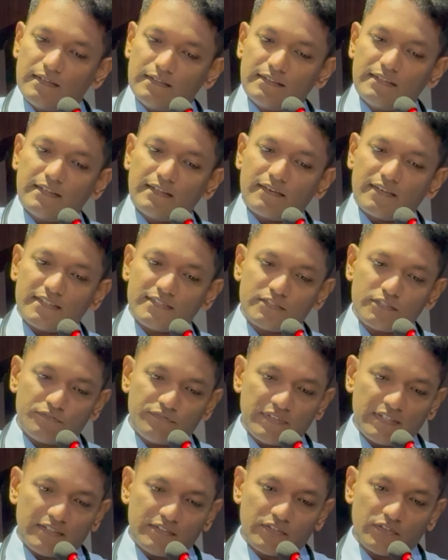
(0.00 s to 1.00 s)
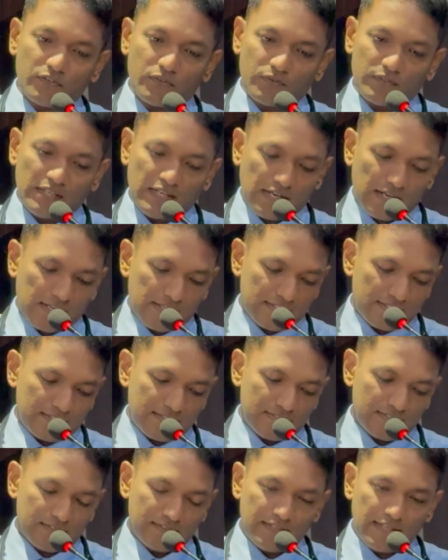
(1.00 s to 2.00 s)
the rest of it, the
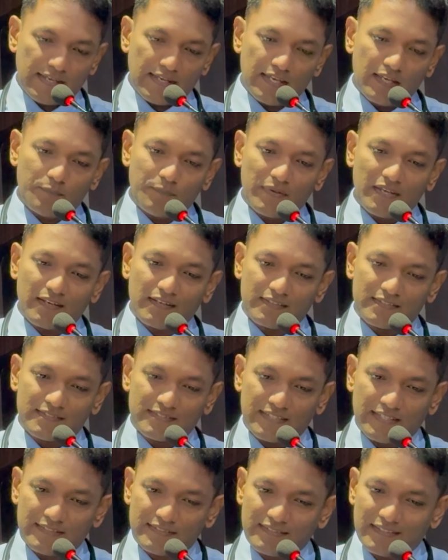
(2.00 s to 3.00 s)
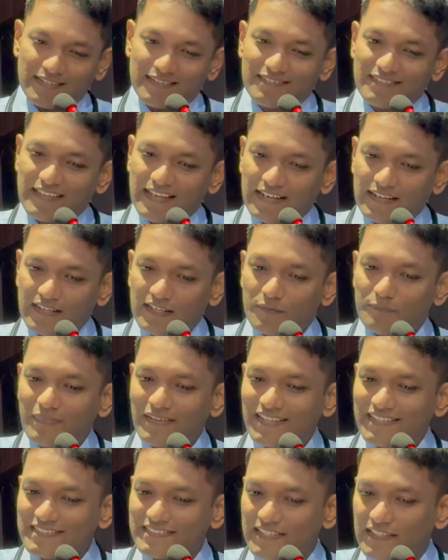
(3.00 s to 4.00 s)
heart, the apex is exactly
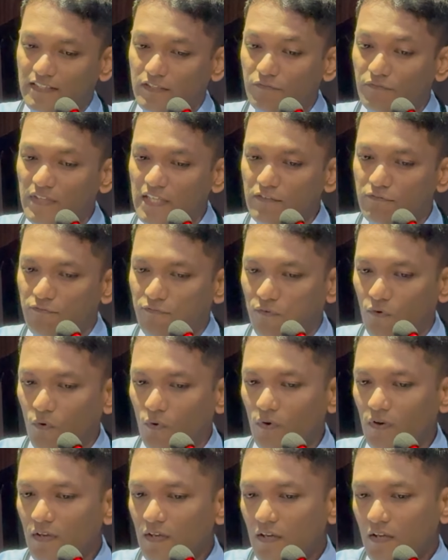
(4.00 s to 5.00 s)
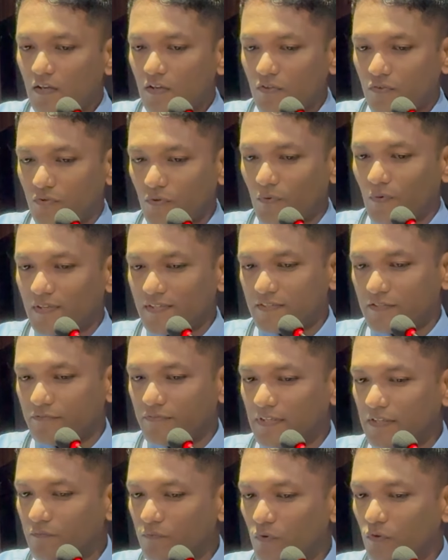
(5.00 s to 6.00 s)
placed at the V4. So rest
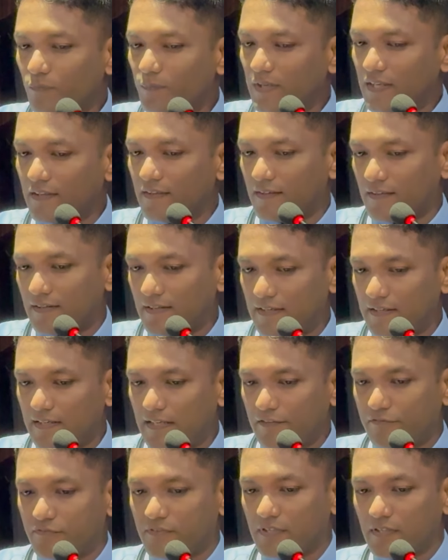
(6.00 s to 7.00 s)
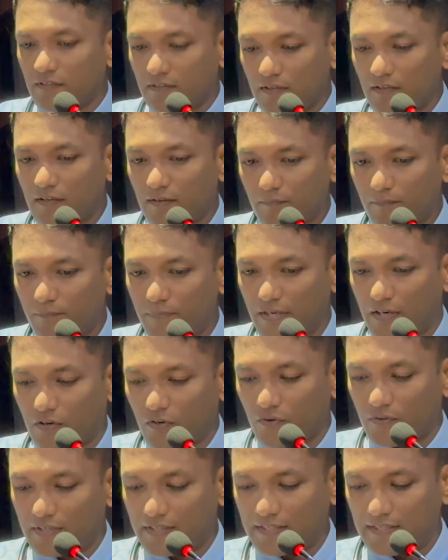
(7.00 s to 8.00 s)
of it would be left
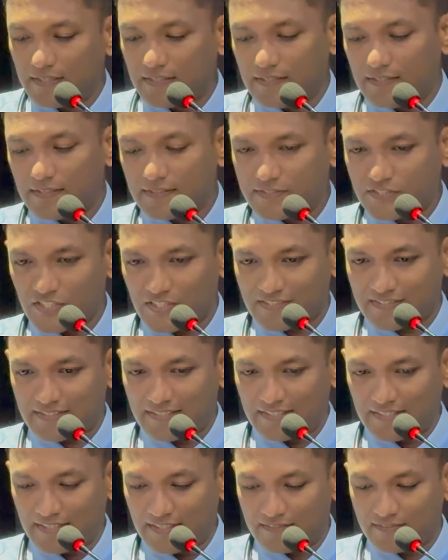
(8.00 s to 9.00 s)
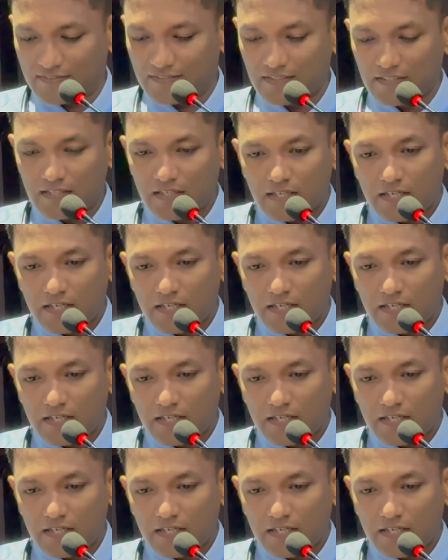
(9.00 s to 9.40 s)
precordial chest leads.